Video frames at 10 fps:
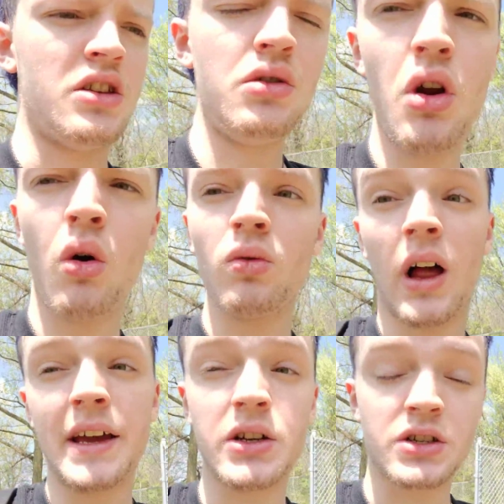You don't
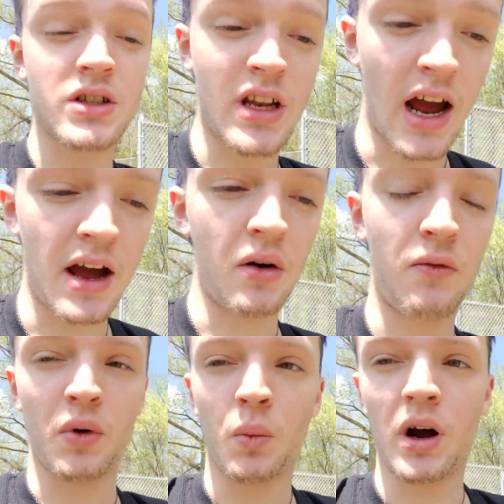like your style
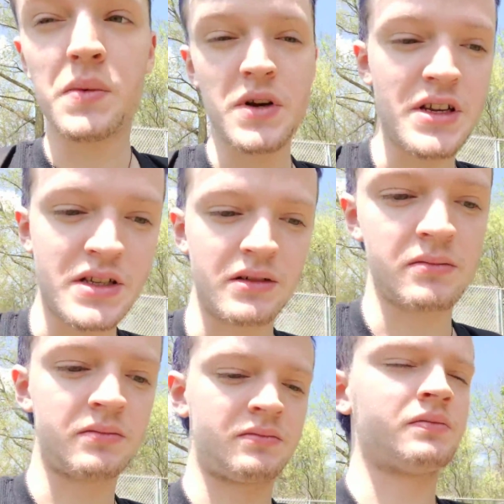for what reason?
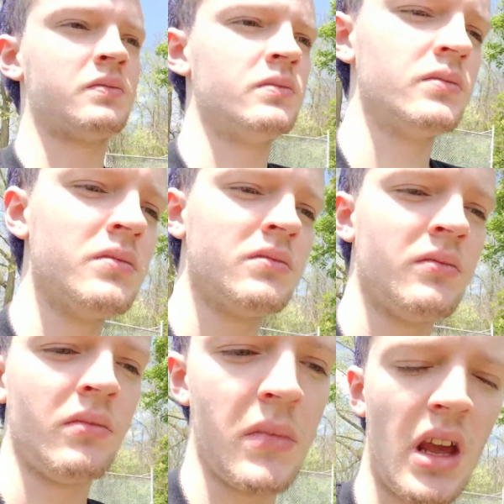
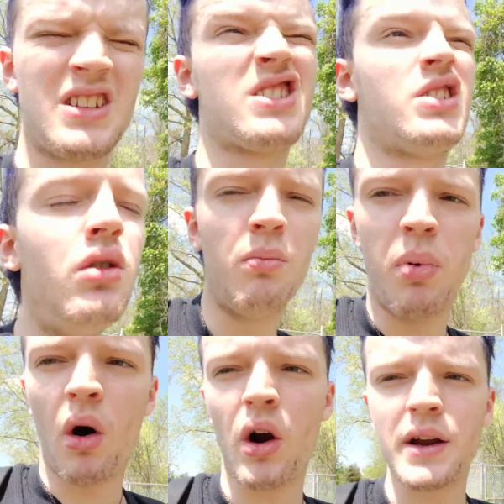It's
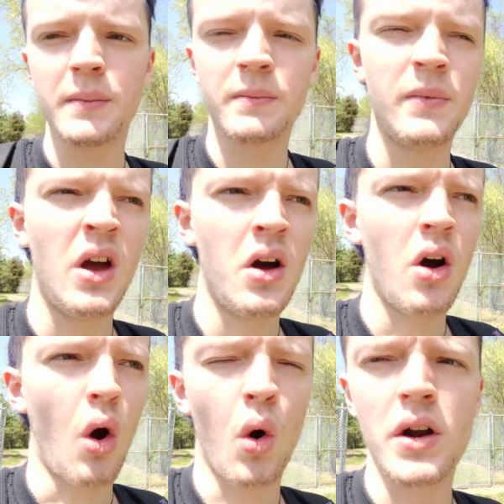boring,
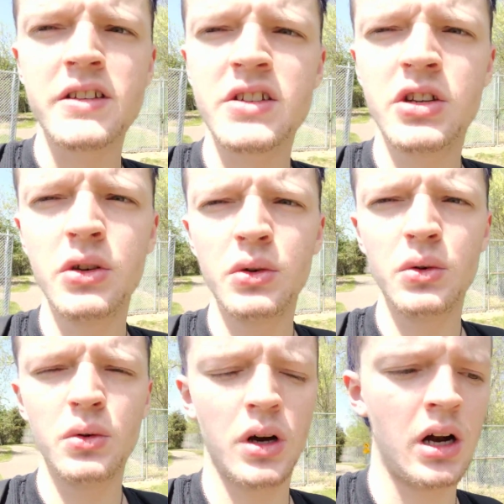or it's
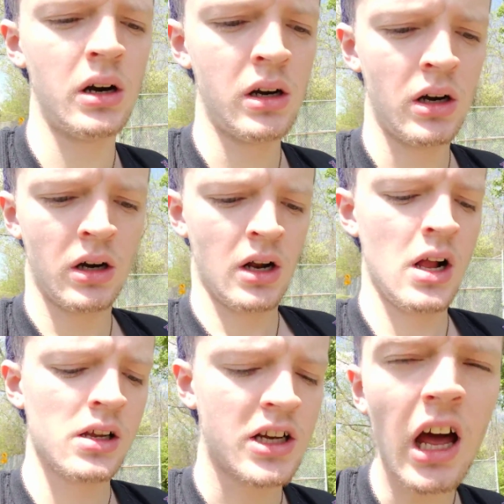too
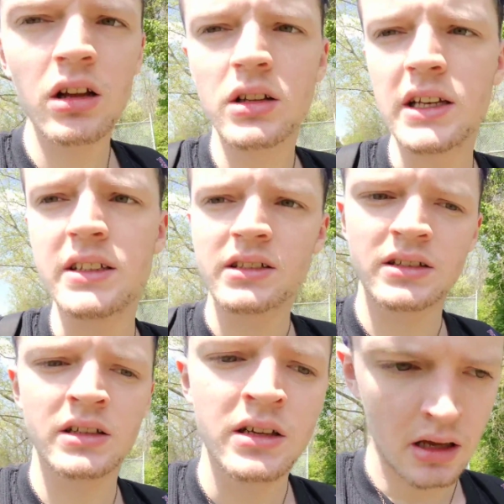colorless.